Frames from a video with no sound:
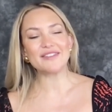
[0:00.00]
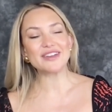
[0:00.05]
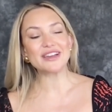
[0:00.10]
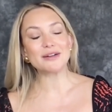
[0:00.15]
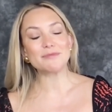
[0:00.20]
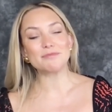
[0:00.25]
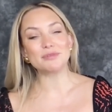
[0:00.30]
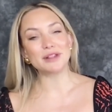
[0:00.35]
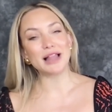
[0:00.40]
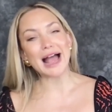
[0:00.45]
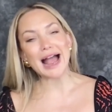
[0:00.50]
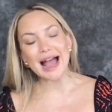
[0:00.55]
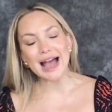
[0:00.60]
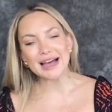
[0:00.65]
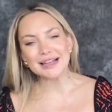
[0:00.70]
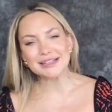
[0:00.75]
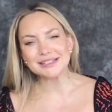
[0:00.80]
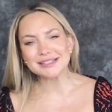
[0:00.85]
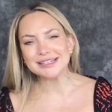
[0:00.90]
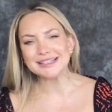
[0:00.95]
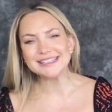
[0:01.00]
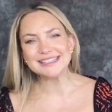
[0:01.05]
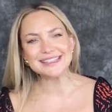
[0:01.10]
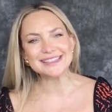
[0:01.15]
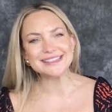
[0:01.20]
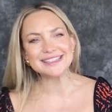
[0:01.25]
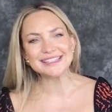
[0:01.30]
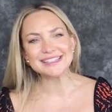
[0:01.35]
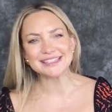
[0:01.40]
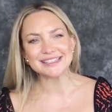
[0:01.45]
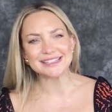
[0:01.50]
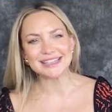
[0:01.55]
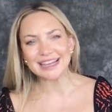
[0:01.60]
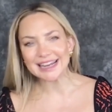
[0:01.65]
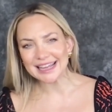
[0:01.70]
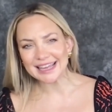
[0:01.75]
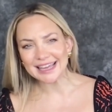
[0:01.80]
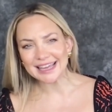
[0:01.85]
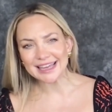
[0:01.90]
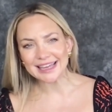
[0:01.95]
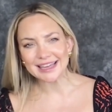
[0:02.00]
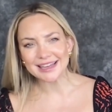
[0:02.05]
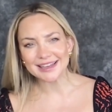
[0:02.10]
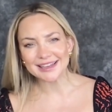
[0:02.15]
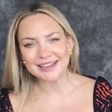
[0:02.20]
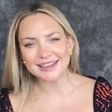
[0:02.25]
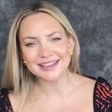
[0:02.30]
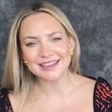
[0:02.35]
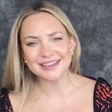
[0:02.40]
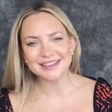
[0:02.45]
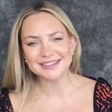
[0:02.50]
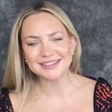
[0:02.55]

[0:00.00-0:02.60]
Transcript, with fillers: he's having a blast. He's in the city.